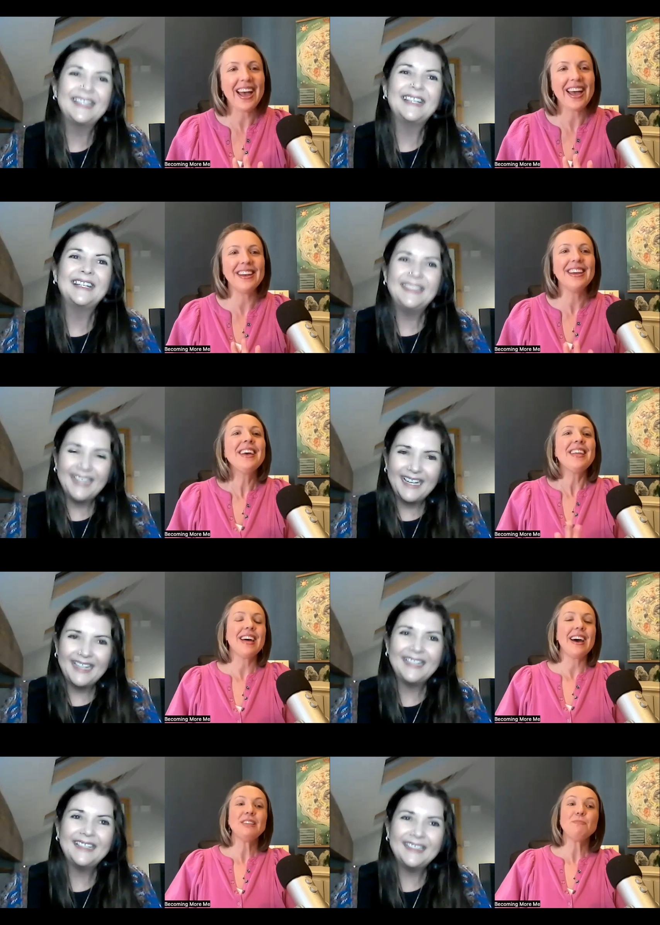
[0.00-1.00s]
Speaker 1: and yeah.
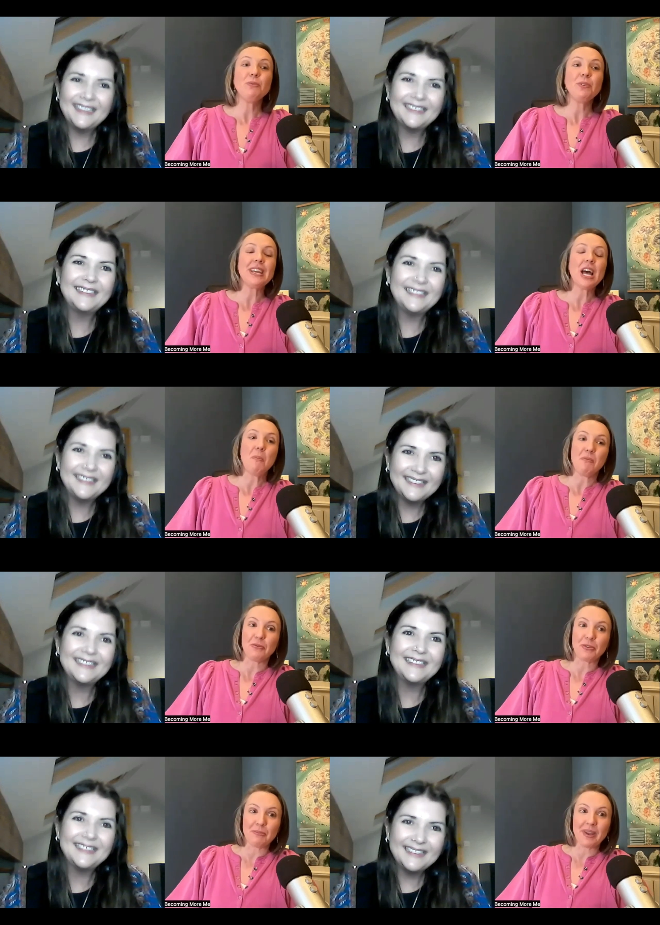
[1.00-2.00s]
that has been really
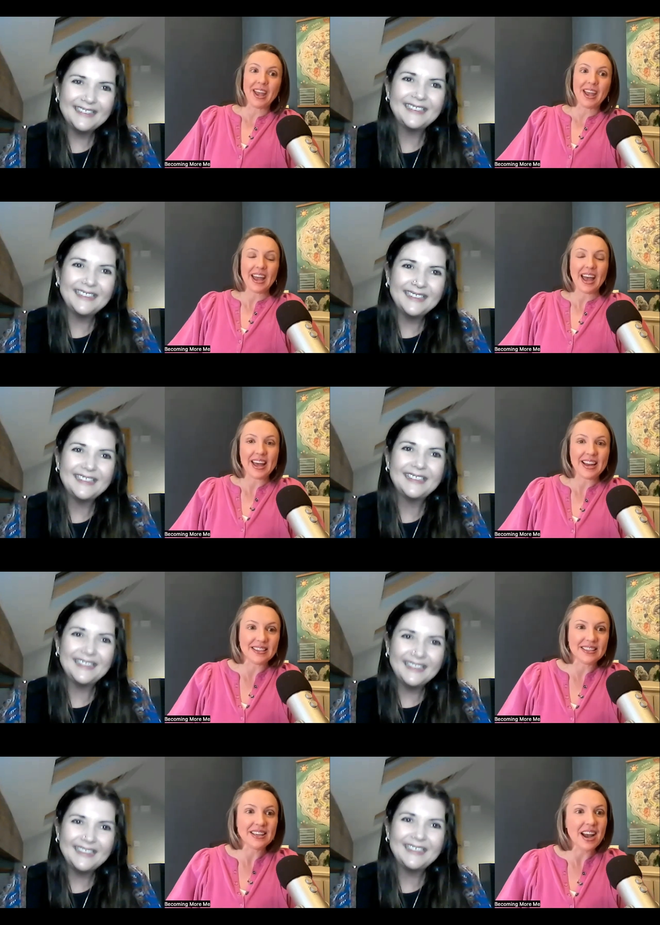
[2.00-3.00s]
helpful for me
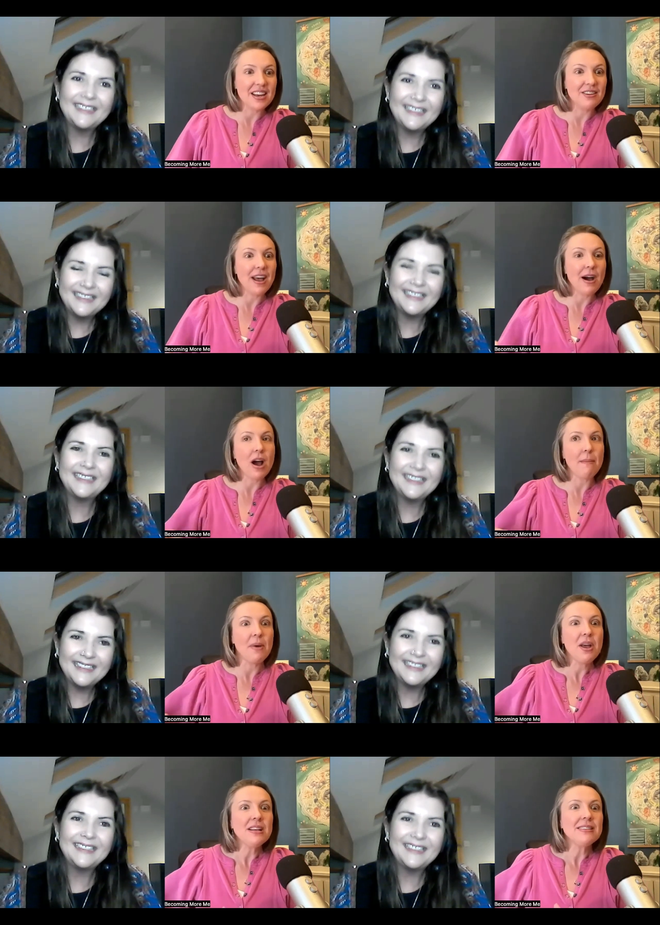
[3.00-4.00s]
and kind of how
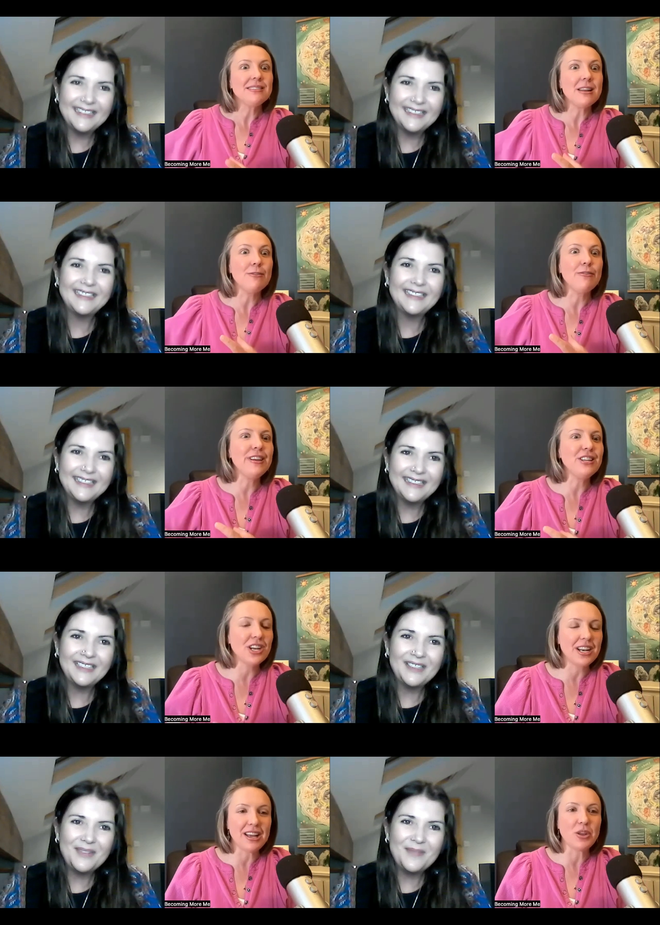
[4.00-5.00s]
I'm
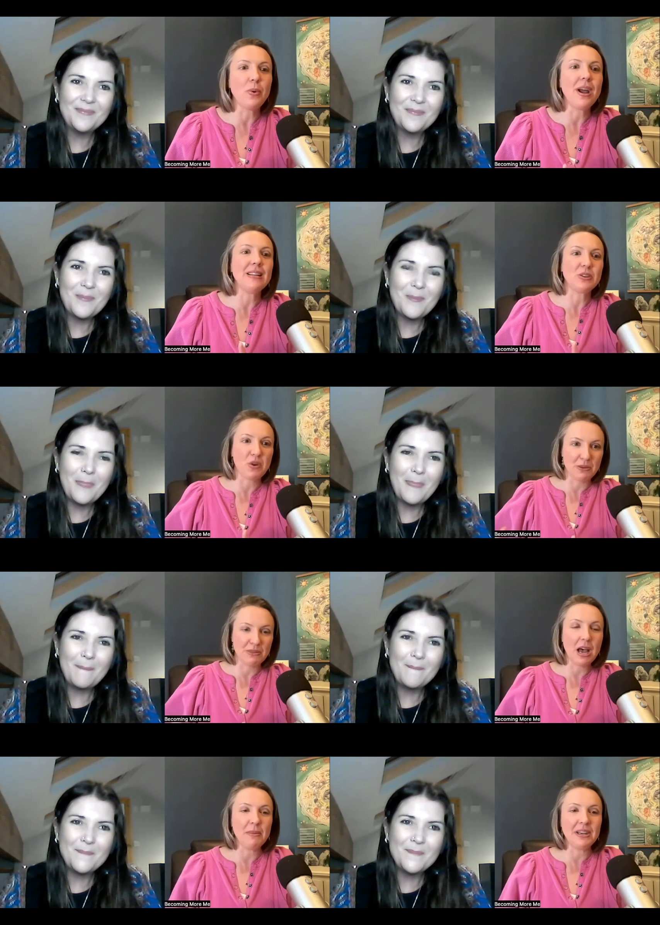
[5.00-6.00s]
envisioning the way it's going to
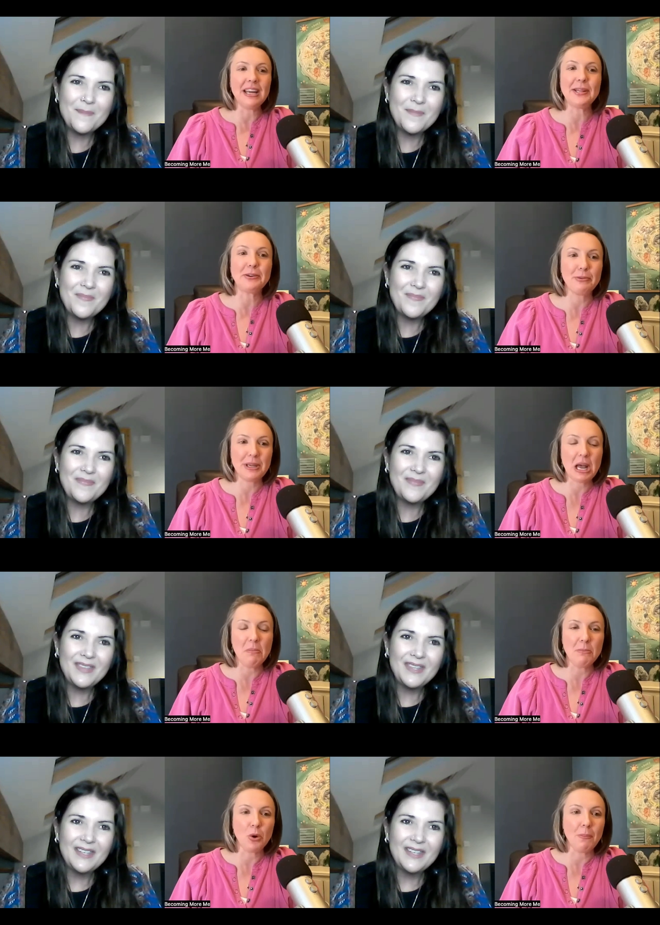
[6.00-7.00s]
be coming together for
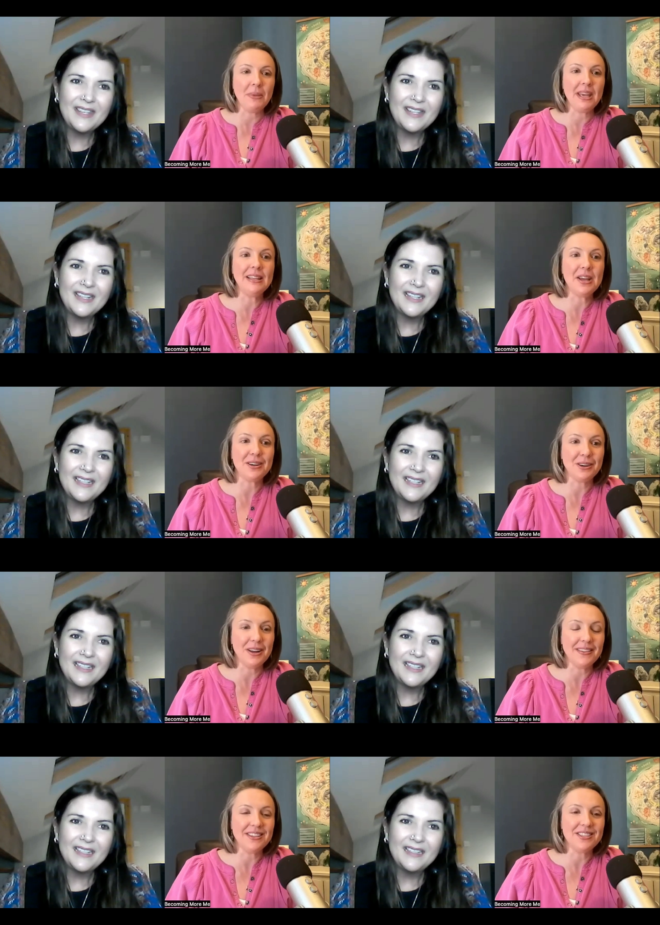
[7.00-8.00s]
becoming more me later
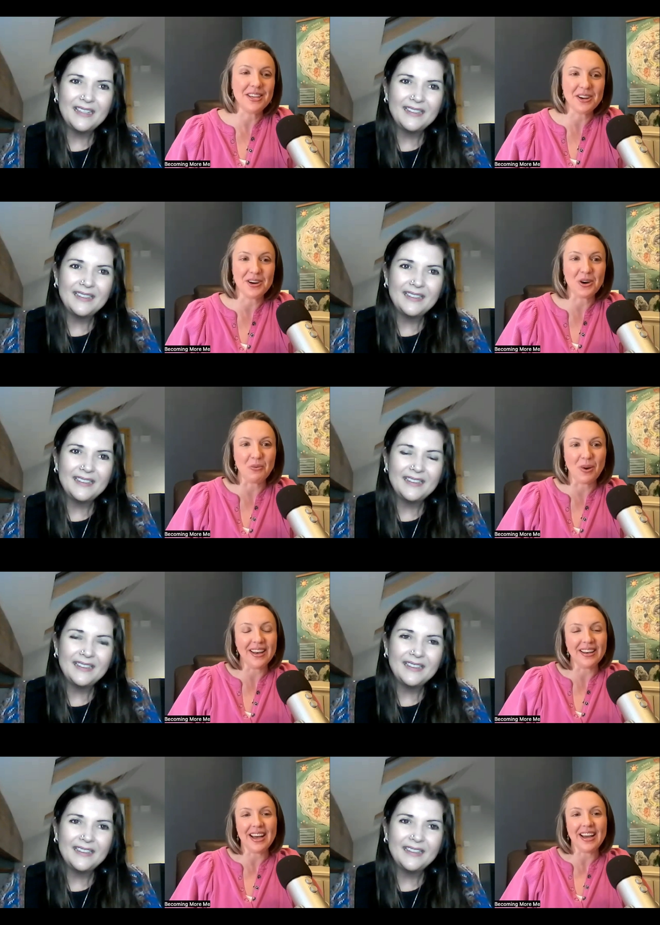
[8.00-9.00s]
on this year
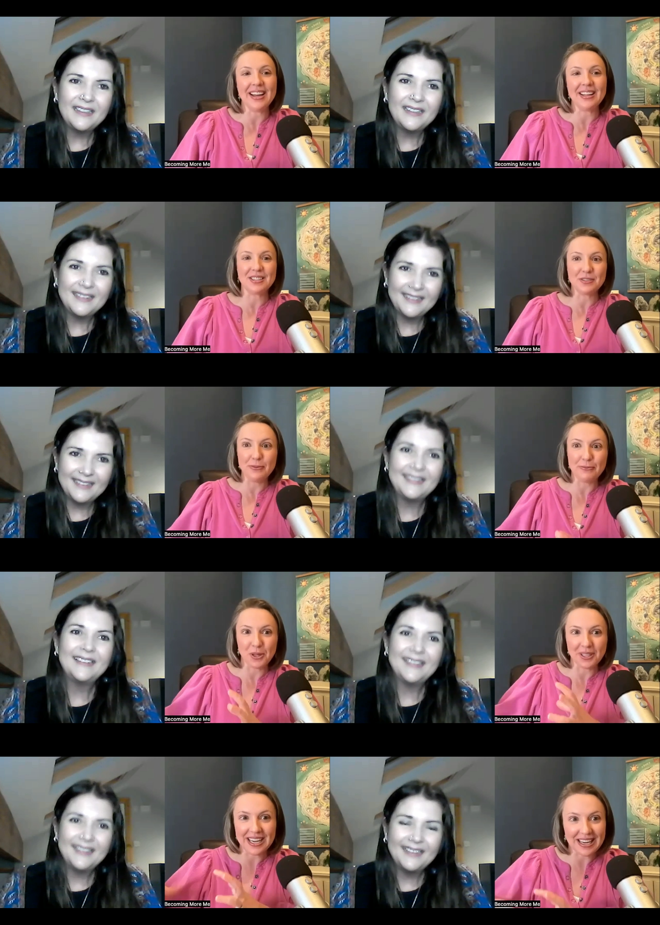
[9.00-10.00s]
when uh, it's
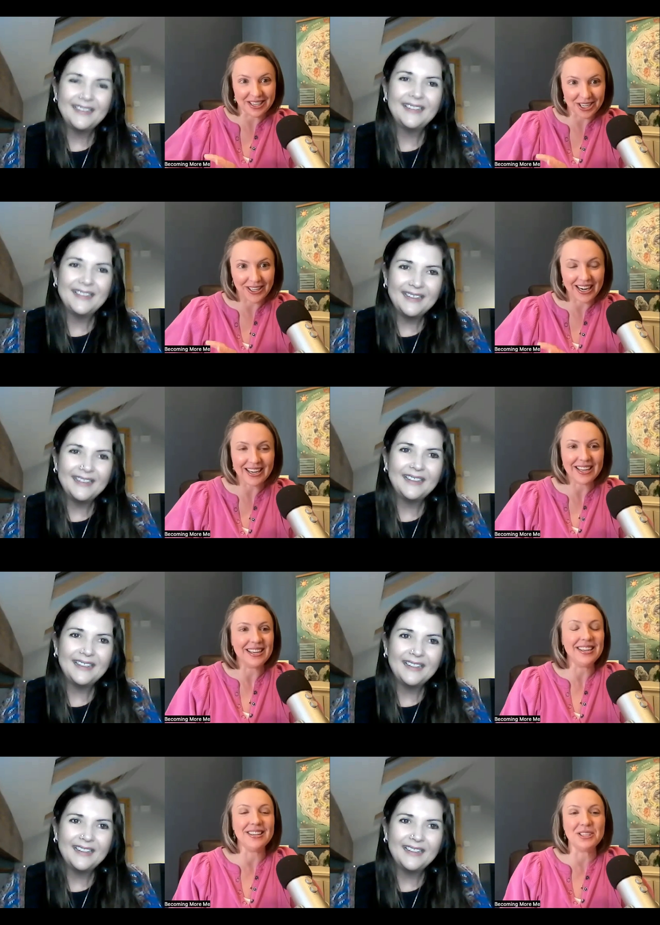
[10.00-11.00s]
fully
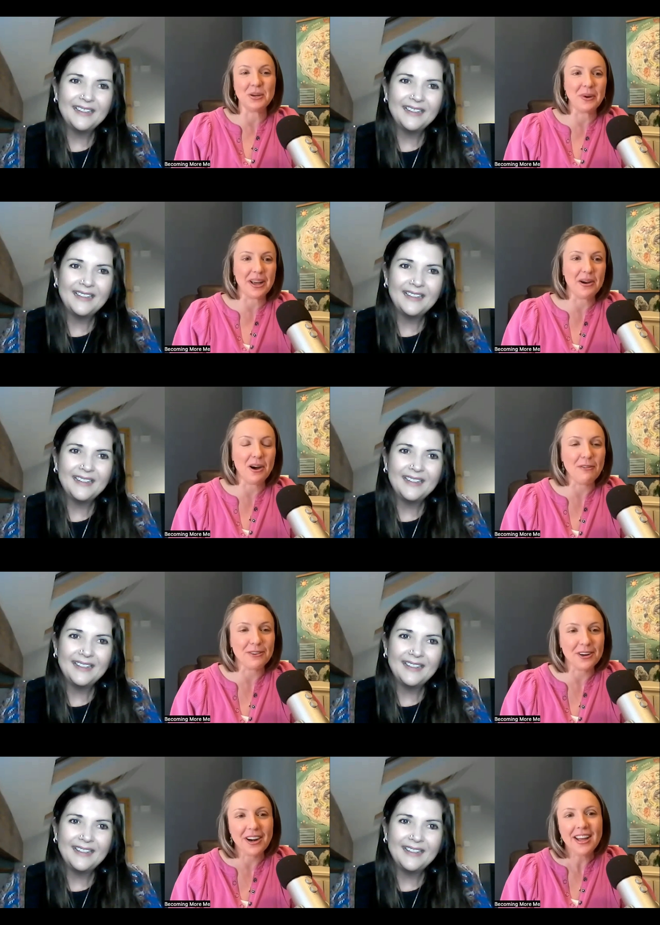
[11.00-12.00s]
integrated into what I
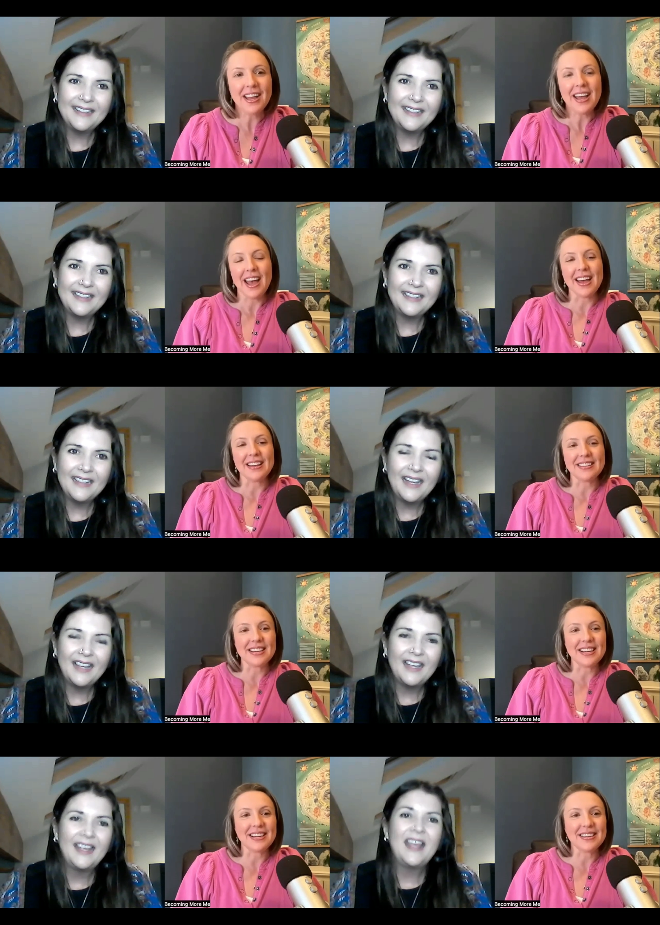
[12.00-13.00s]
offer.
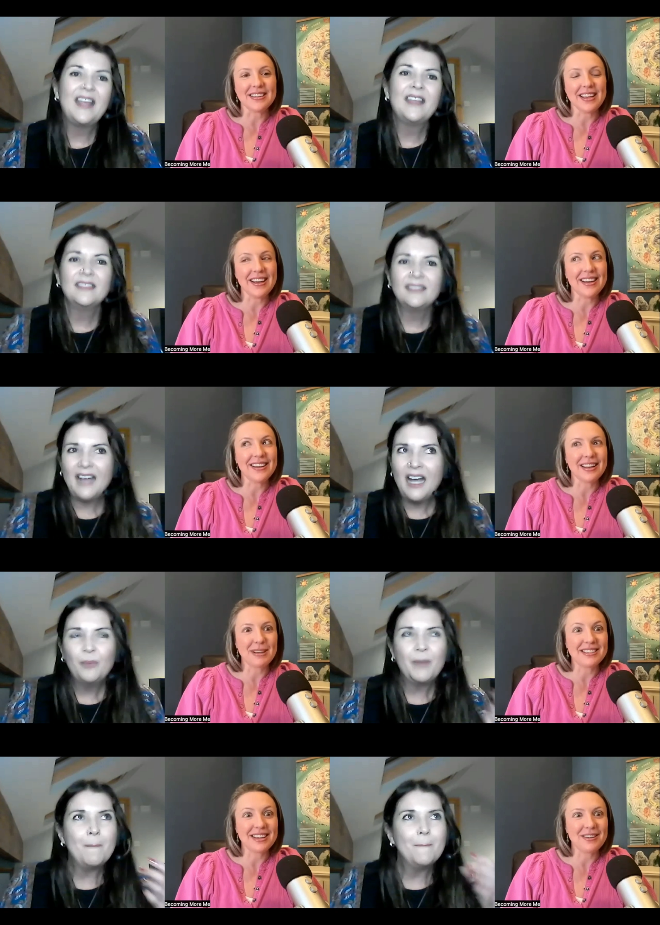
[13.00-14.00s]
And uh, yeah.
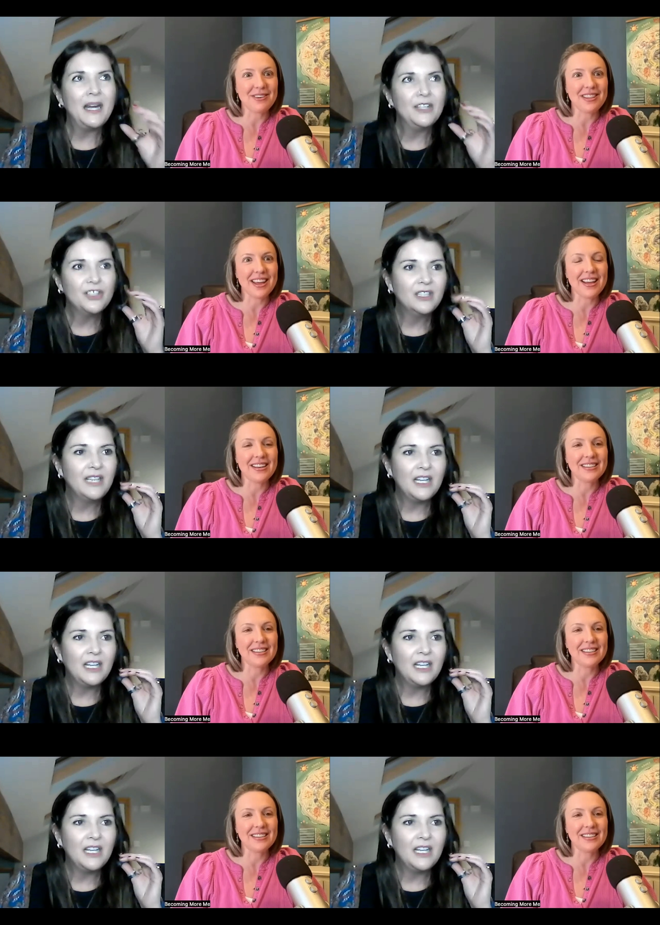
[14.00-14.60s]
Speaker 2: That'll be magical